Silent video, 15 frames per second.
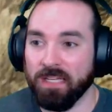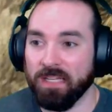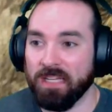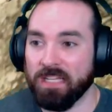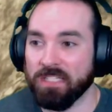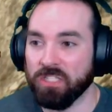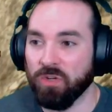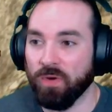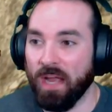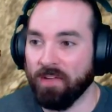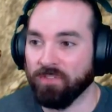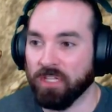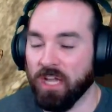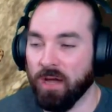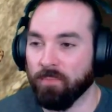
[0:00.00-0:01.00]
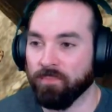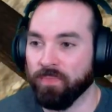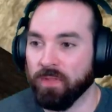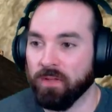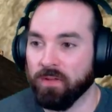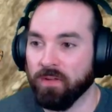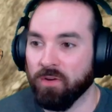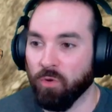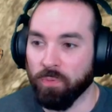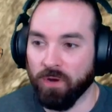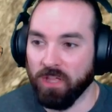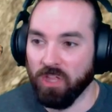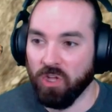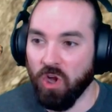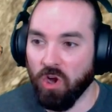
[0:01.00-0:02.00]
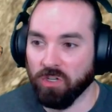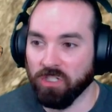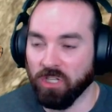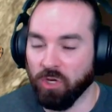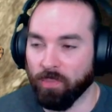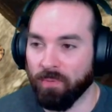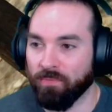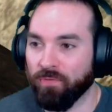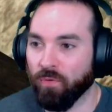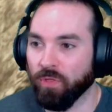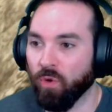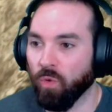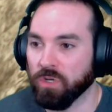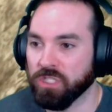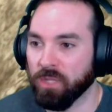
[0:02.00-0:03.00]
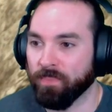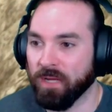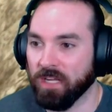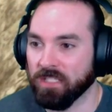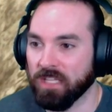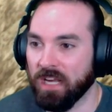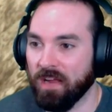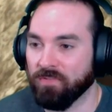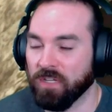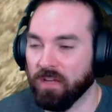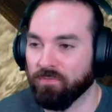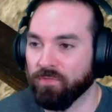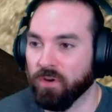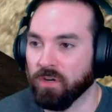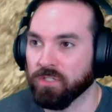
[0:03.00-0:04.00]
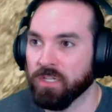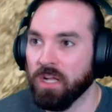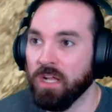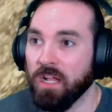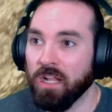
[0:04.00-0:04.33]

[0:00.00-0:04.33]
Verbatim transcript: is going to have to come. We're putting the cart a little bit before the horse. The pick is going to have to come first.